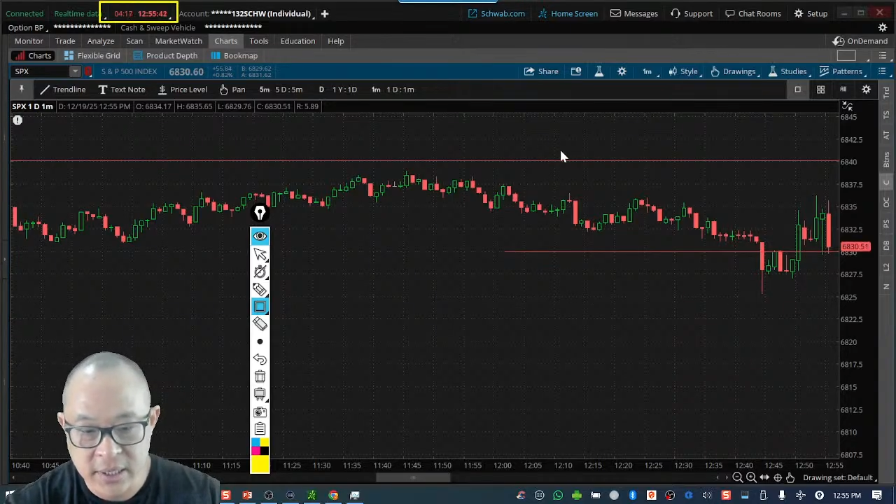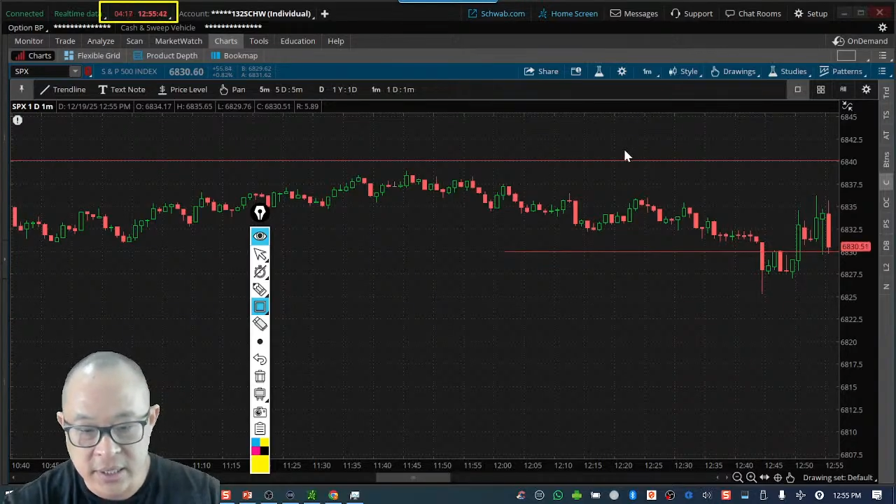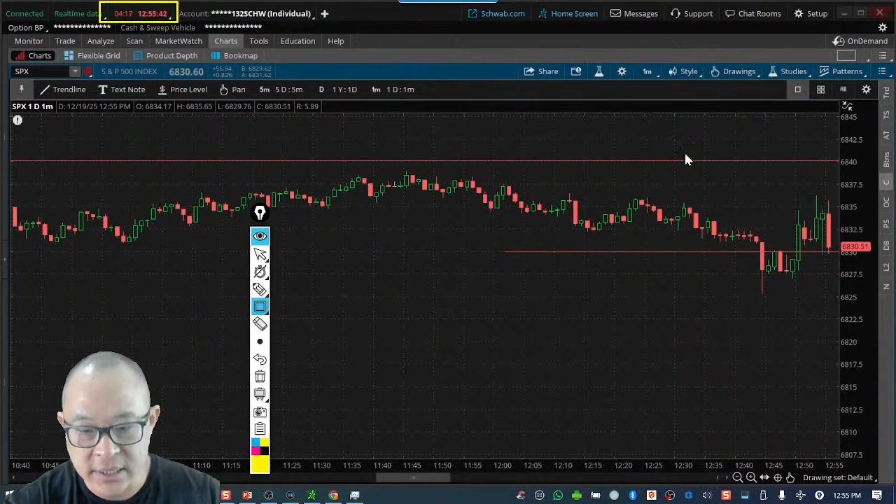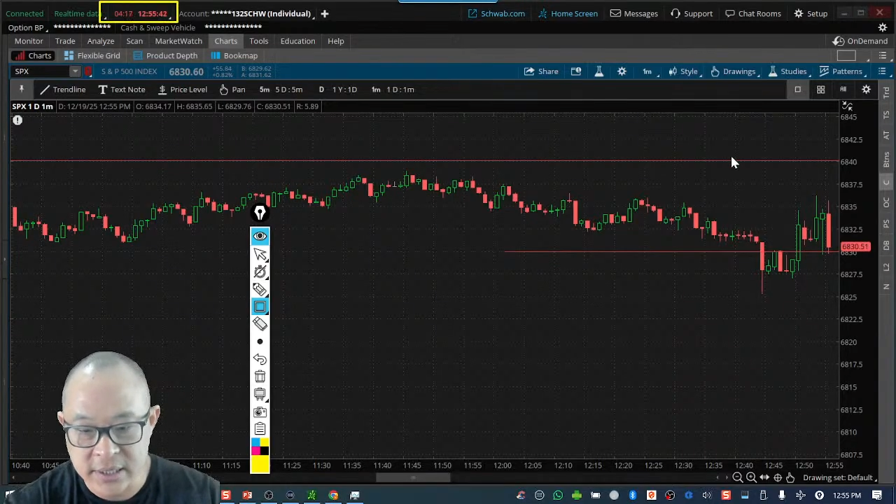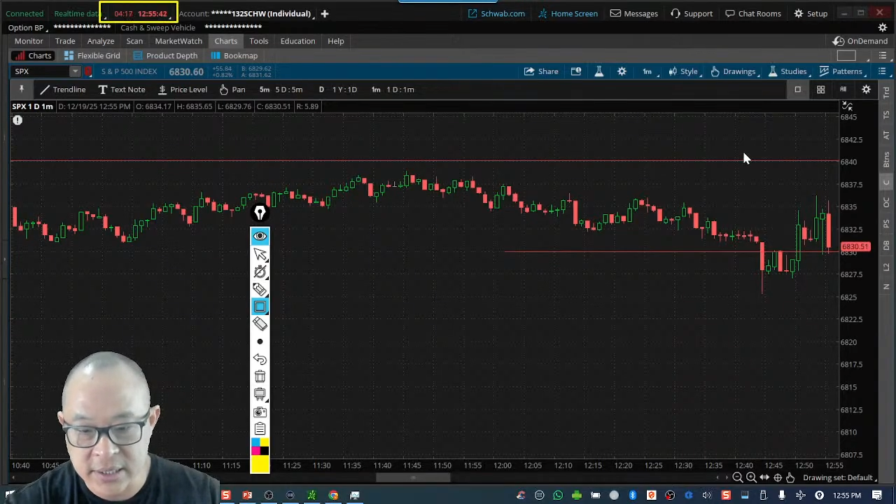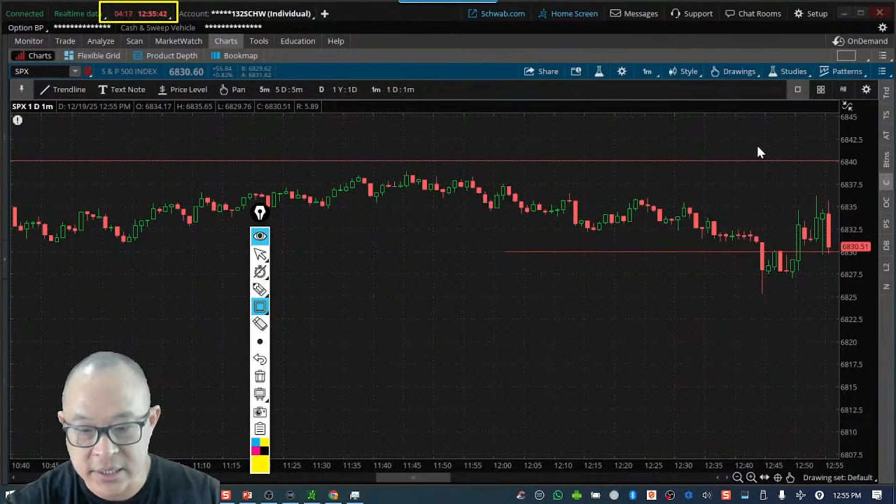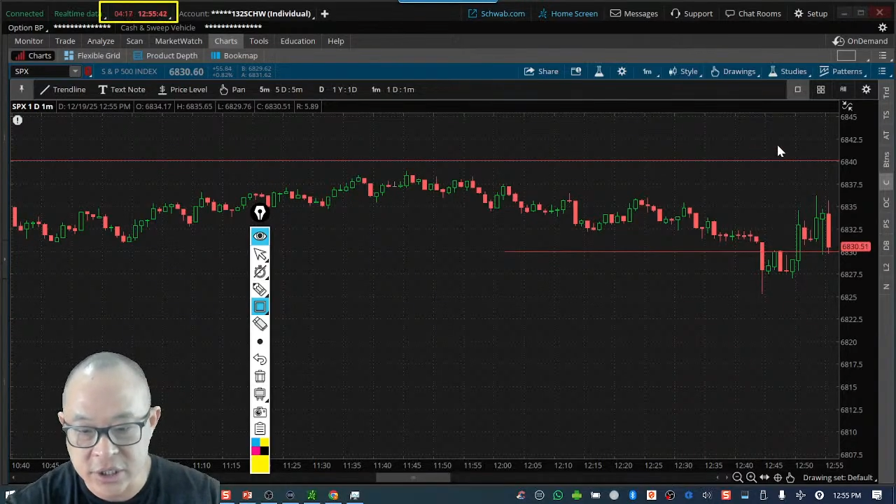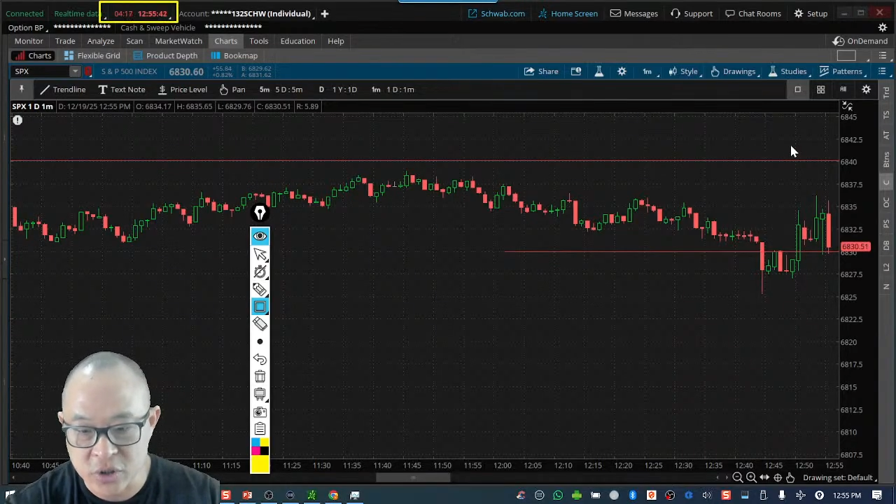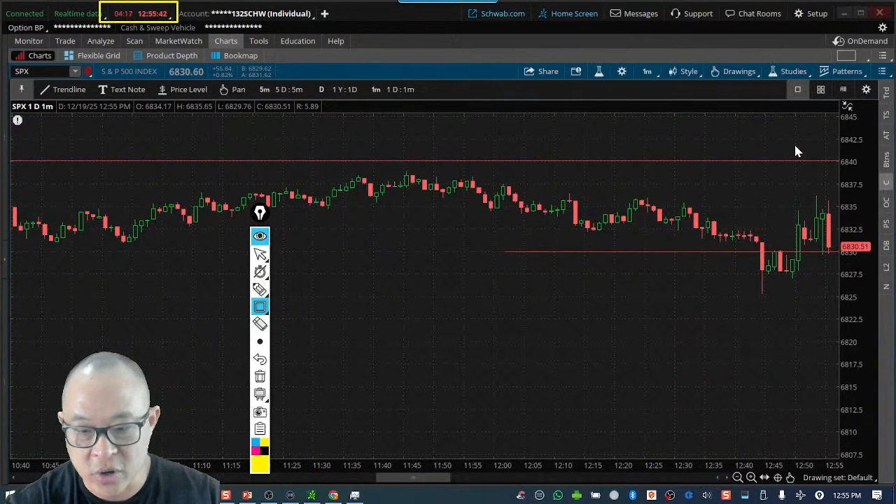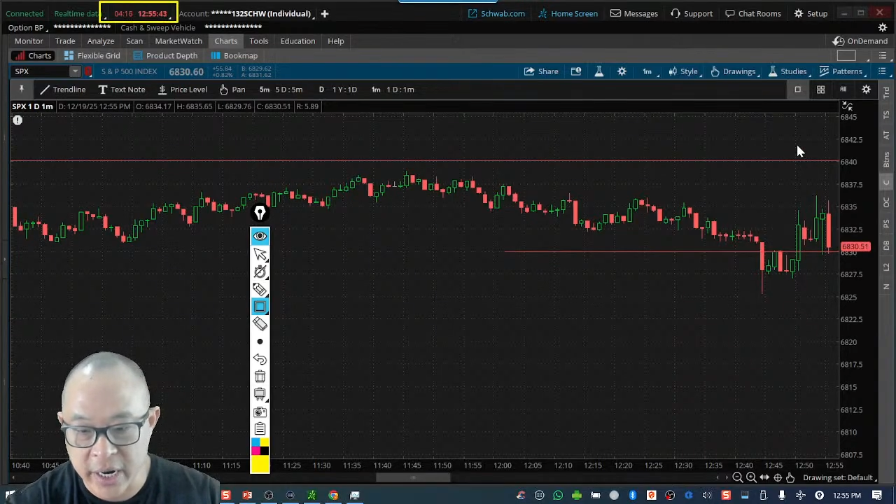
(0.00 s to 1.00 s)
This is the
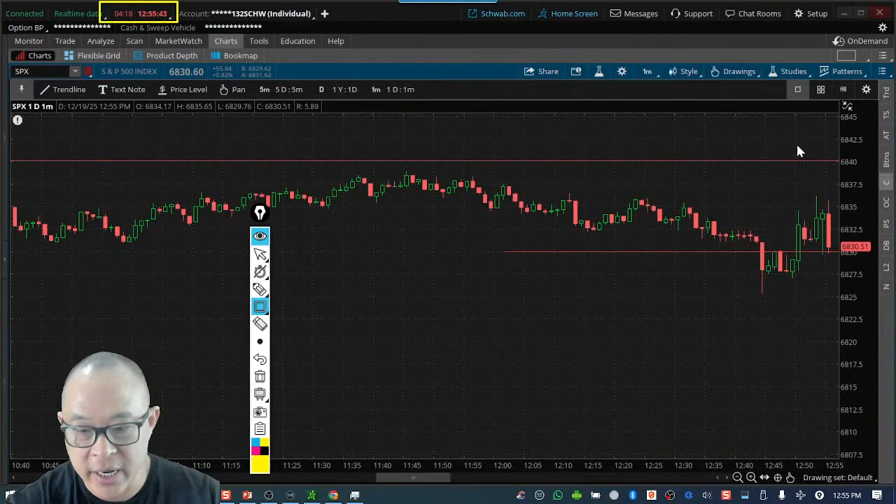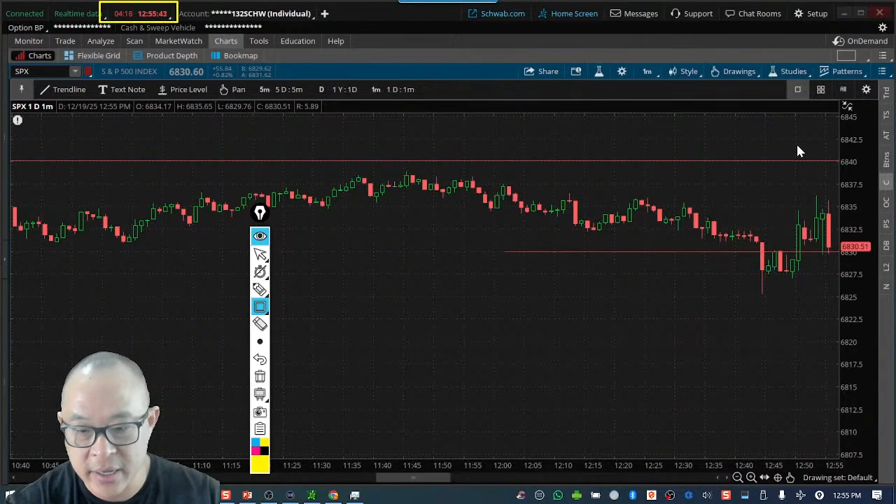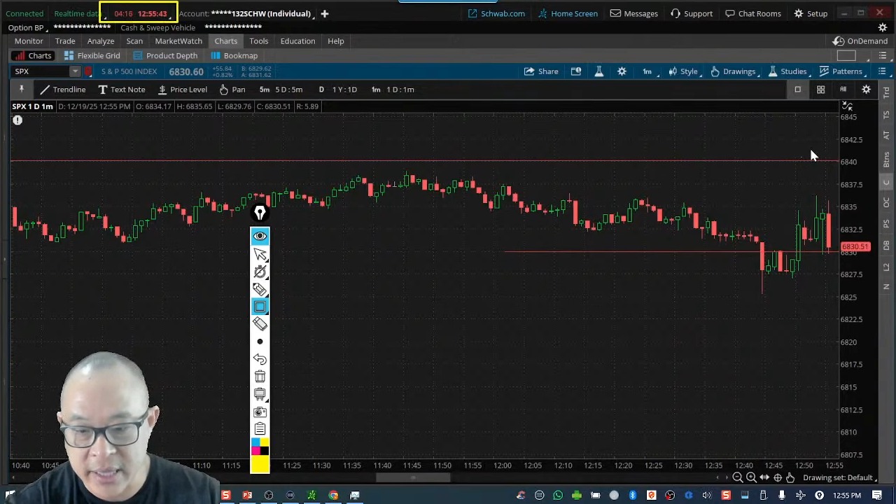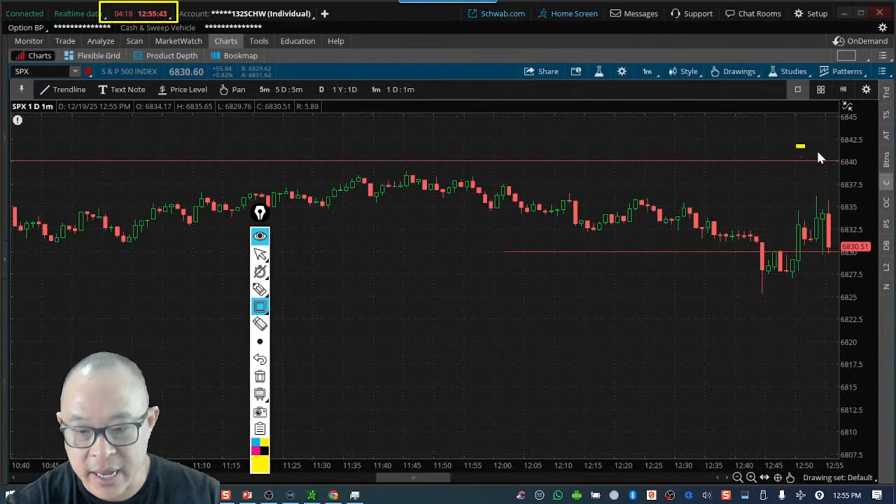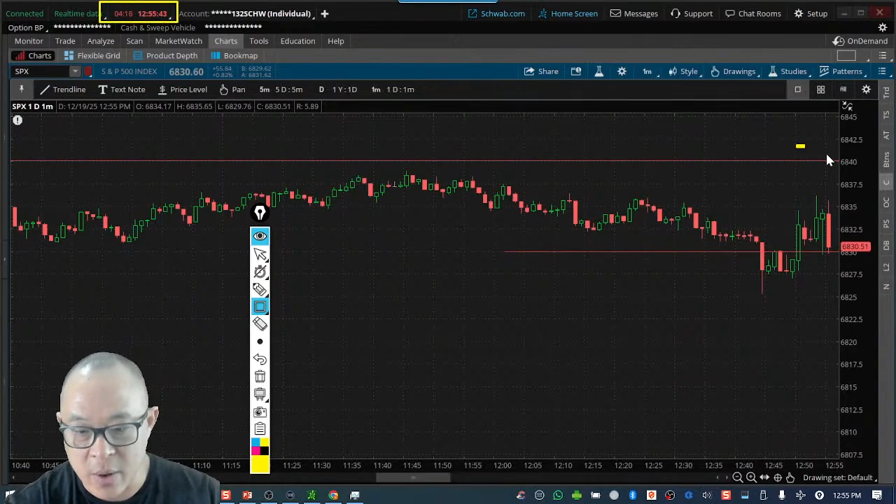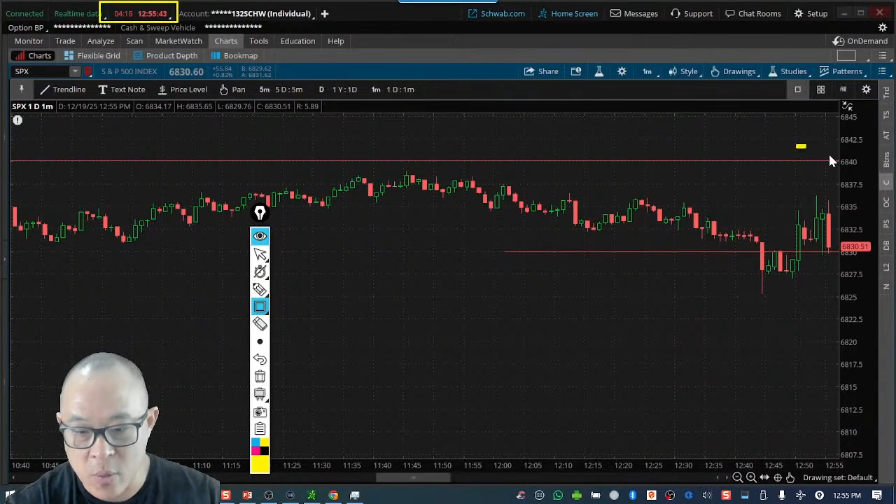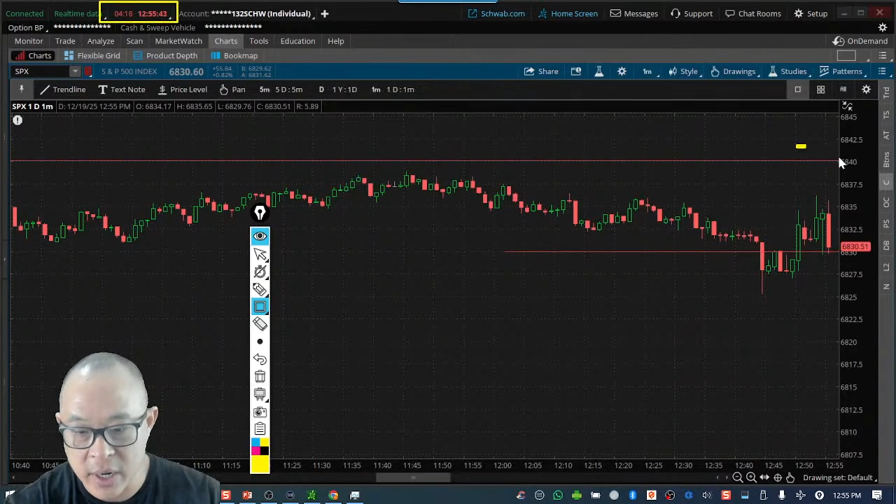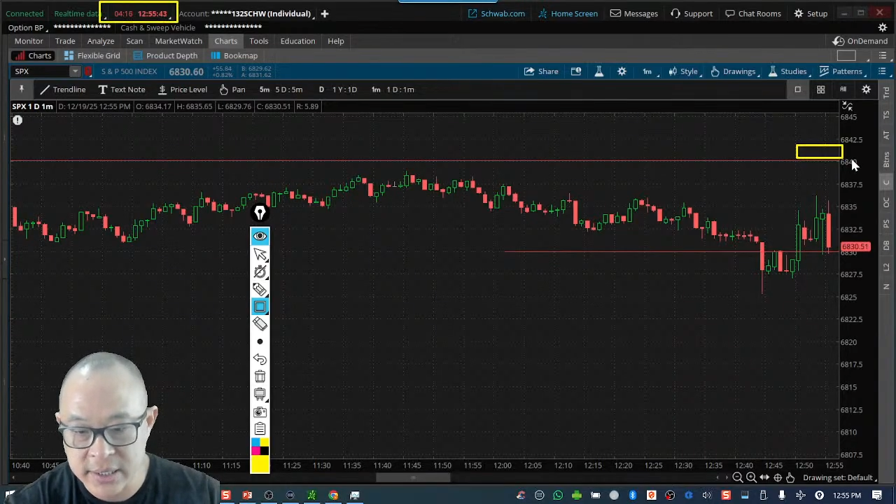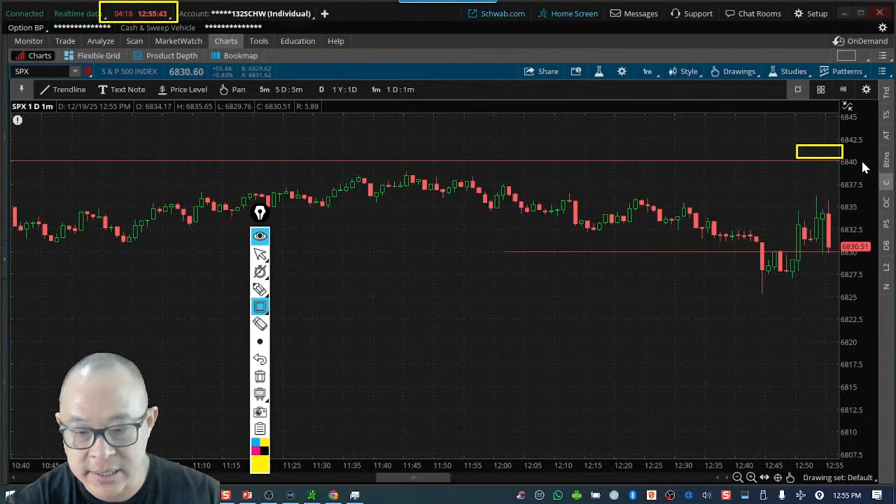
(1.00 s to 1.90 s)
strike that I want it to